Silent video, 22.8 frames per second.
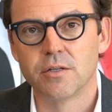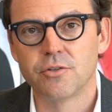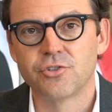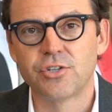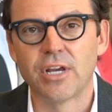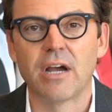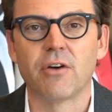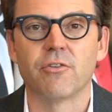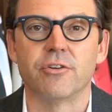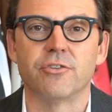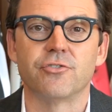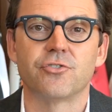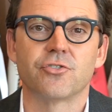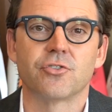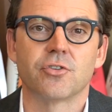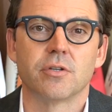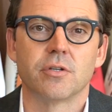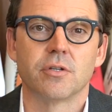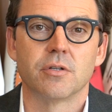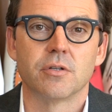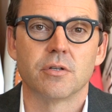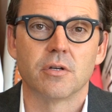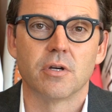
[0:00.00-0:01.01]
challenged
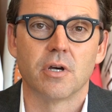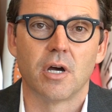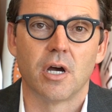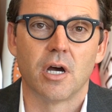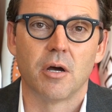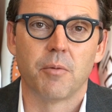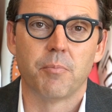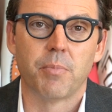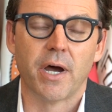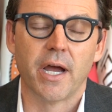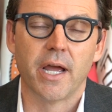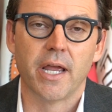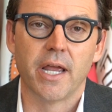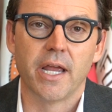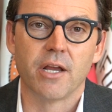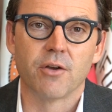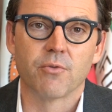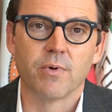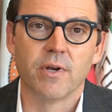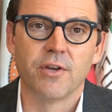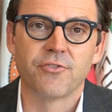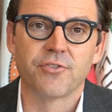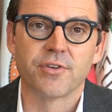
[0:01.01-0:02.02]
uh, by
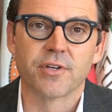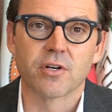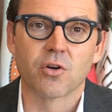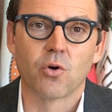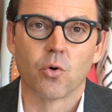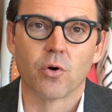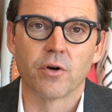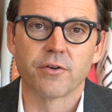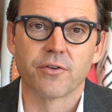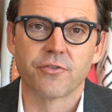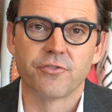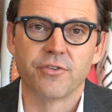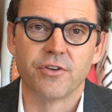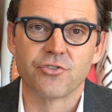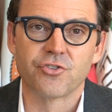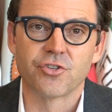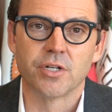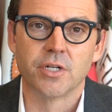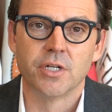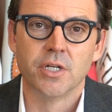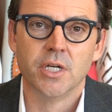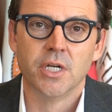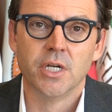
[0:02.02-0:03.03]
a recent court
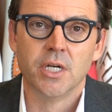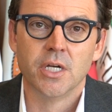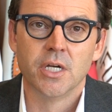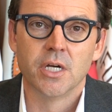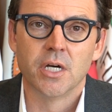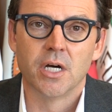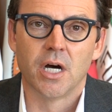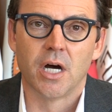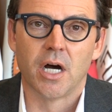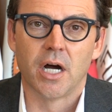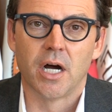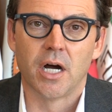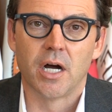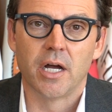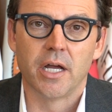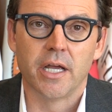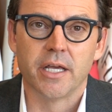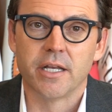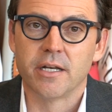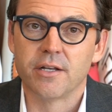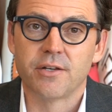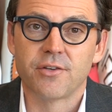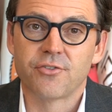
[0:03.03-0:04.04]
decision, uh,
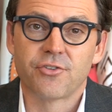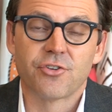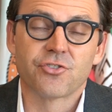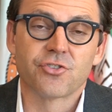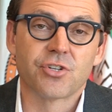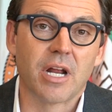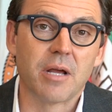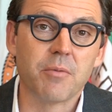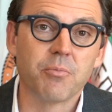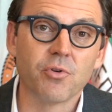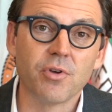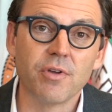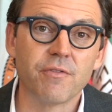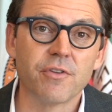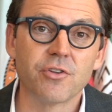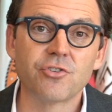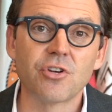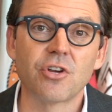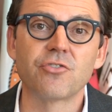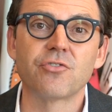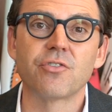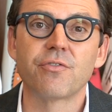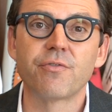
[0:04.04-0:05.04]
and a decision I believe the
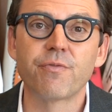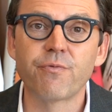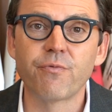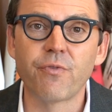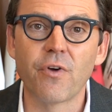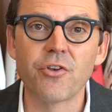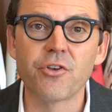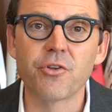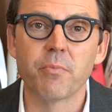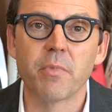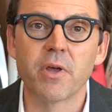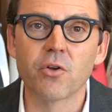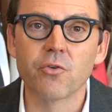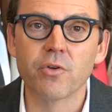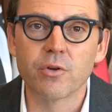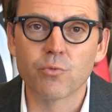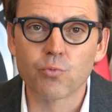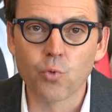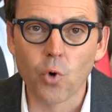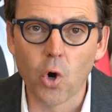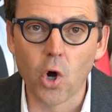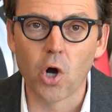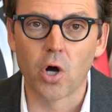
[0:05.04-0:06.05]
judge is fundamentally
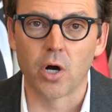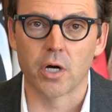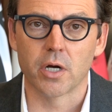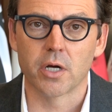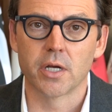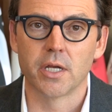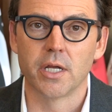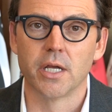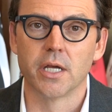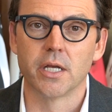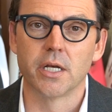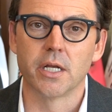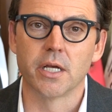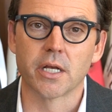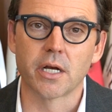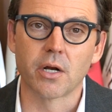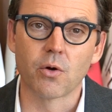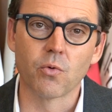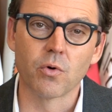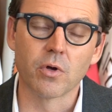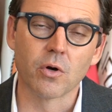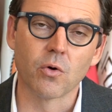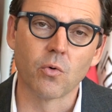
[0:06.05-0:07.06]
wrong. And, and
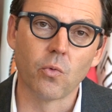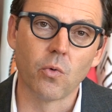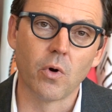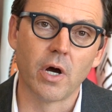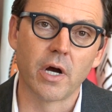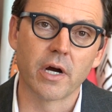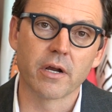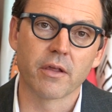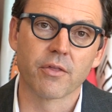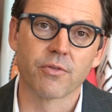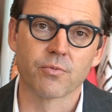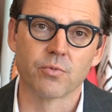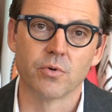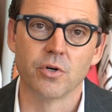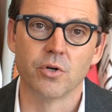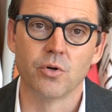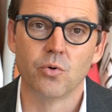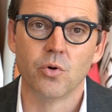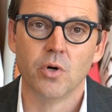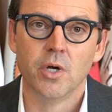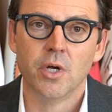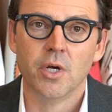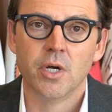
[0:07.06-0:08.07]
I want to walk
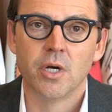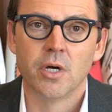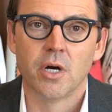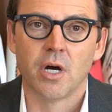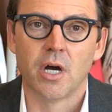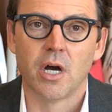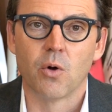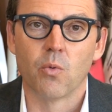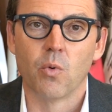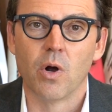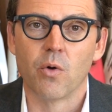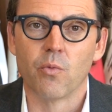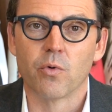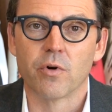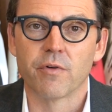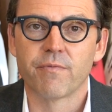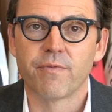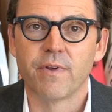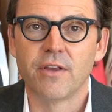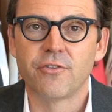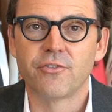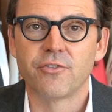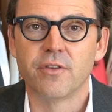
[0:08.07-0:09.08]
through uh, what
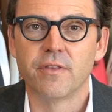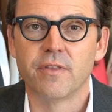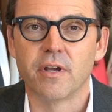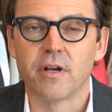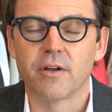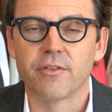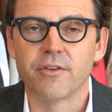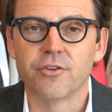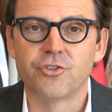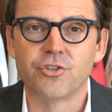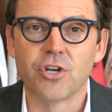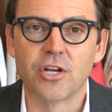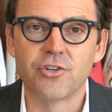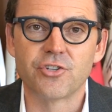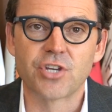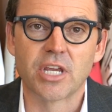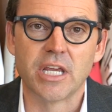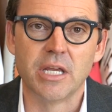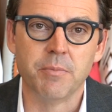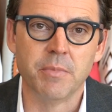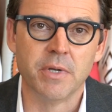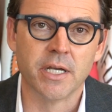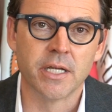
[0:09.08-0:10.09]
we're facing there. The judge
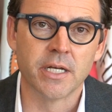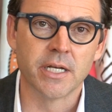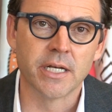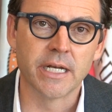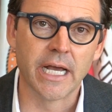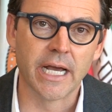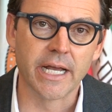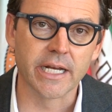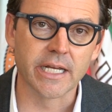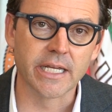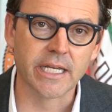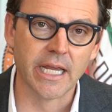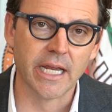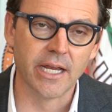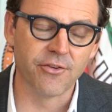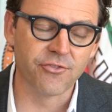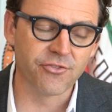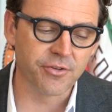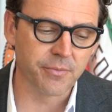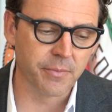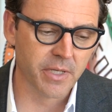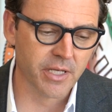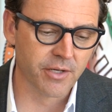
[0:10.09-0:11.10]
came in and had a
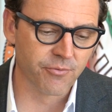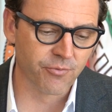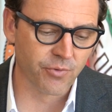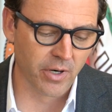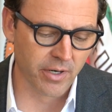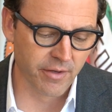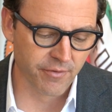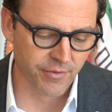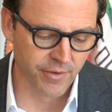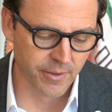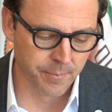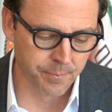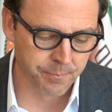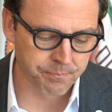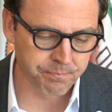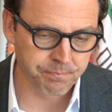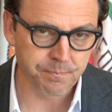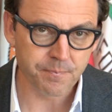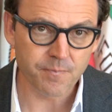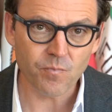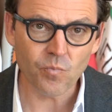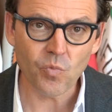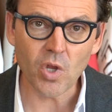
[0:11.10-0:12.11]
case in front of him
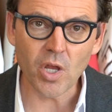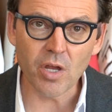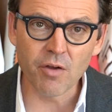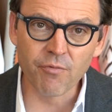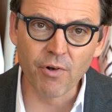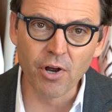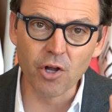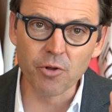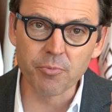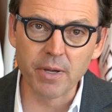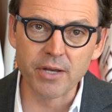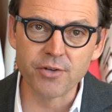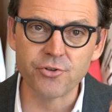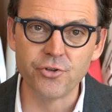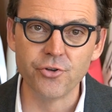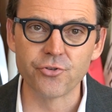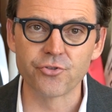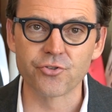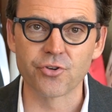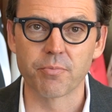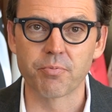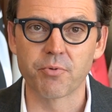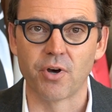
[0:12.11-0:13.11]
filed by two
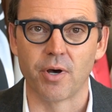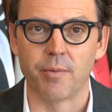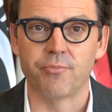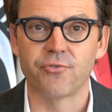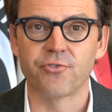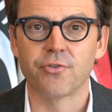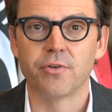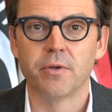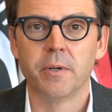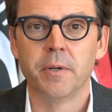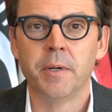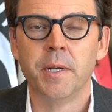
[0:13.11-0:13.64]
strip clubs